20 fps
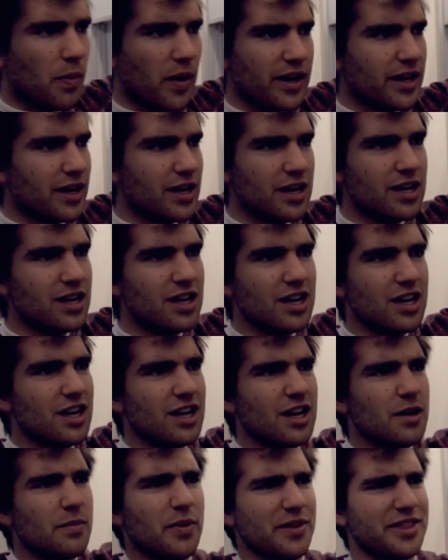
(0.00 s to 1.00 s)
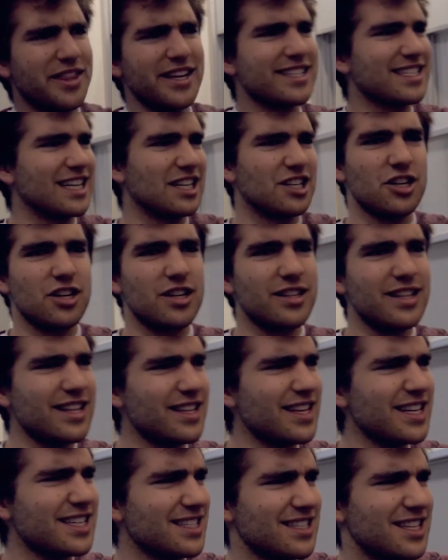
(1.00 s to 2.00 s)
but but this doesn't
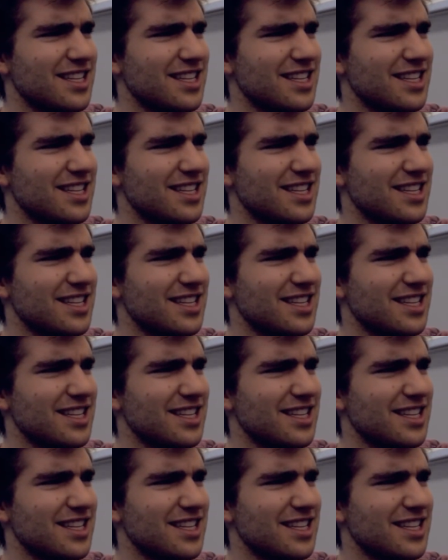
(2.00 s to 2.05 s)
this